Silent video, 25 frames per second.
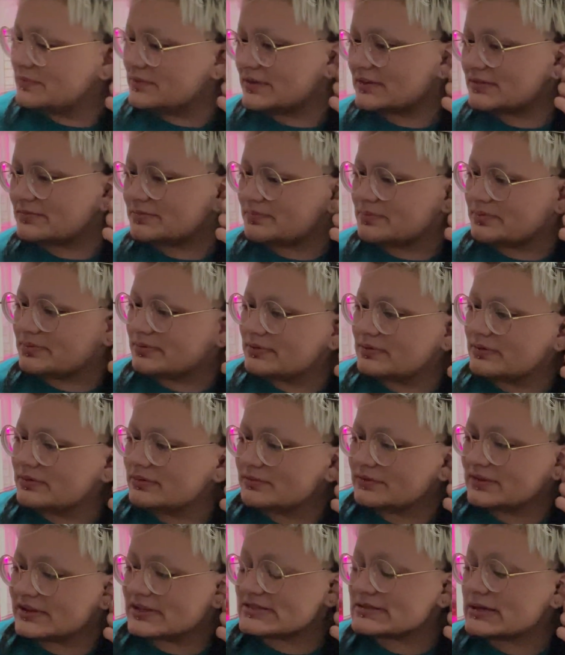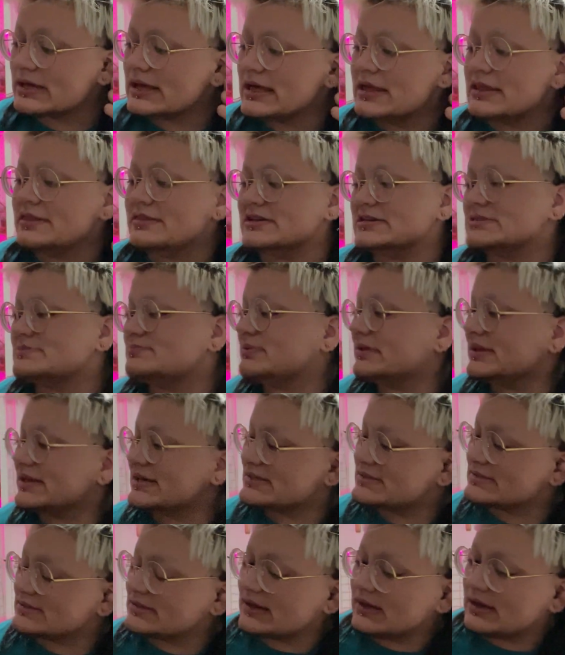this
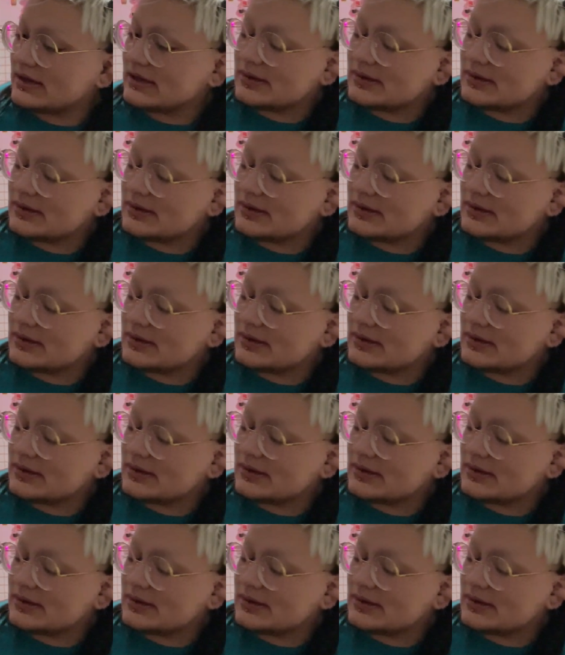place?